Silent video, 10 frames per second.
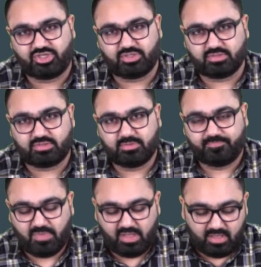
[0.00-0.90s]
questions.
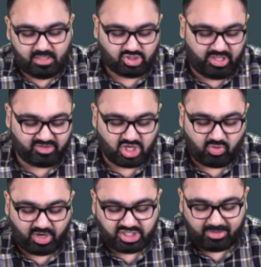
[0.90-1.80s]
So there was a
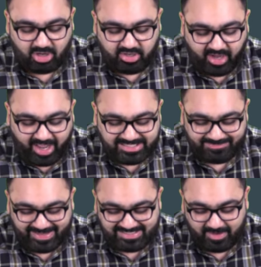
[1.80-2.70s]
question about
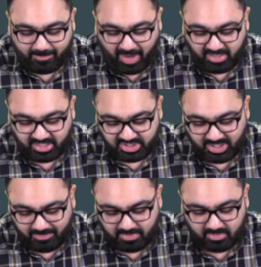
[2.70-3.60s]
trans-Pacific
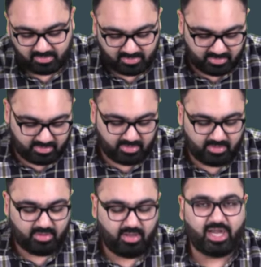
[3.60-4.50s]
partnership.
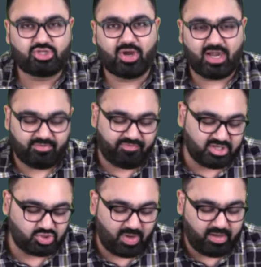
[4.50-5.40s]
Let's look at the
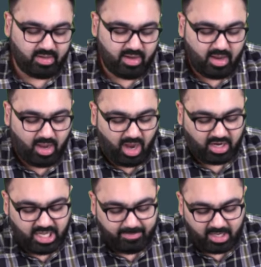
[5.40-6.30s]
first one.
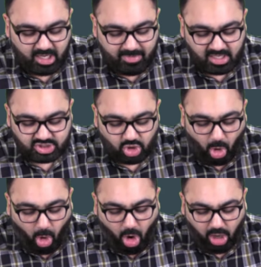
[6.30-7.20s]
Agreement amongst
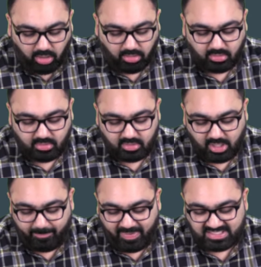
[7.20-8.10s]
all
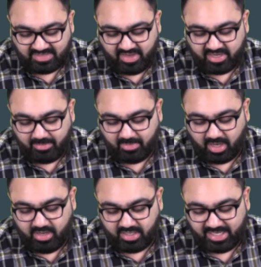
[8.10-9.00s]
the Pacific Rim
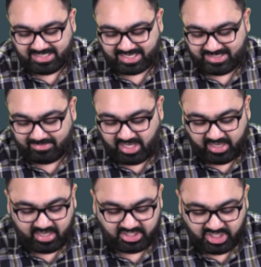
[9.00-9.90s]
countries except
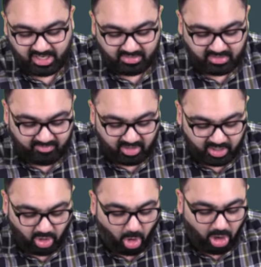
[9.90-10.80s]
China, Russia, the
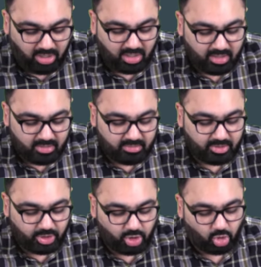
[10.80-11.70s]
word all,
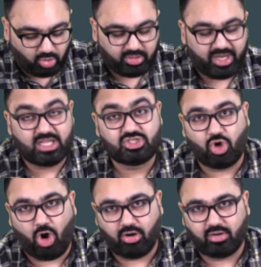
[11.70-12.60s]
no, it is
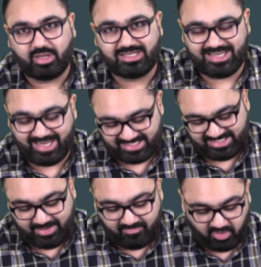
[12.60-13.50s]
wrong. It's an
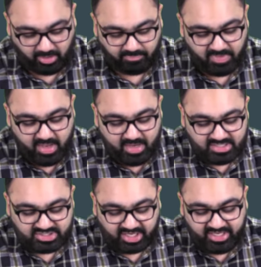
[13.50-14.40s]
extreme word.
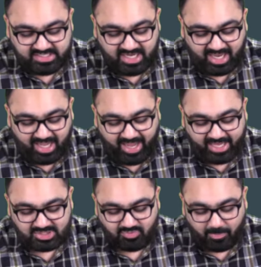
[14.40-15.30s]
Strategic
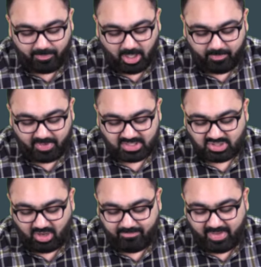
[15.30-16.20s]
alliance for
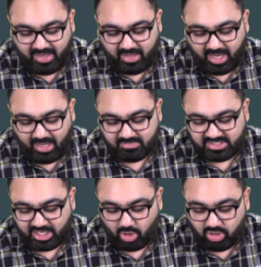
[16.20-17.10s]
purpose of maritime
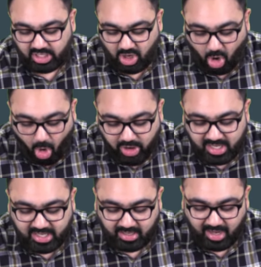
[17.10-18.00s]
security
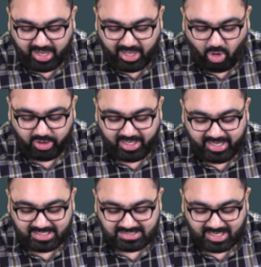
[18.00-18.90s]
only. Again,
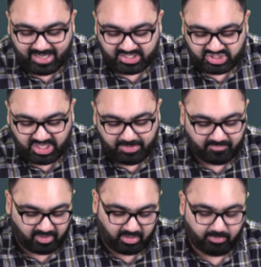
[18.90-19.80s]
only is an
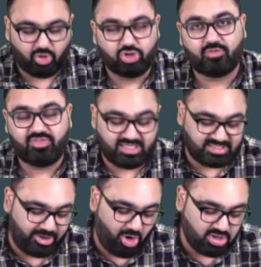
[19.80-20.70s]
extreme word. Both of these
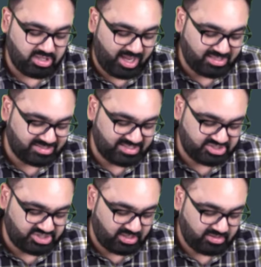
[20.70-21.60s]
are wrong. The answer
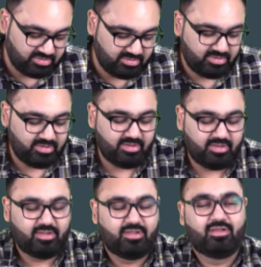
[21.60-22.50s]
is D.
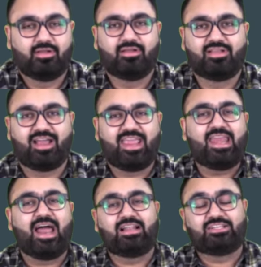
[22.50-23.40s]

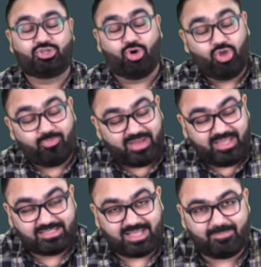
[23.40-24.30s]
Again, I'll show you
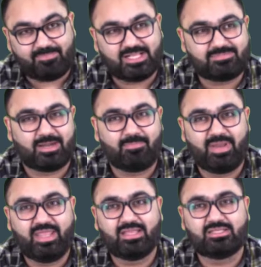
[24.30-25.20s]
many examples, but
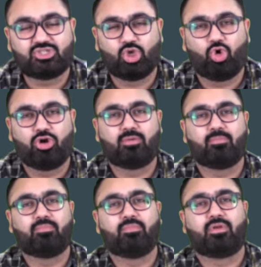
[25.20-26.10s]
please don't
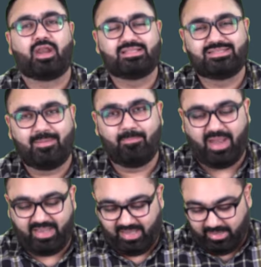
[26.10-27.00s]
trust them
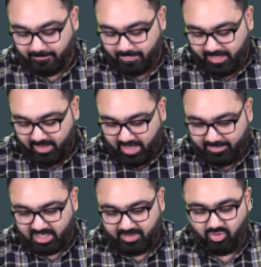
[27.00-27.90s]
blindly.
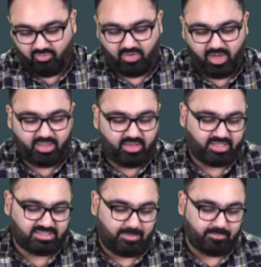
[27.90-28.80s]
Let me give you another
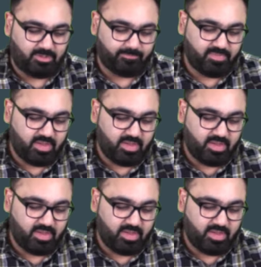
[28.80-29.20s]
example.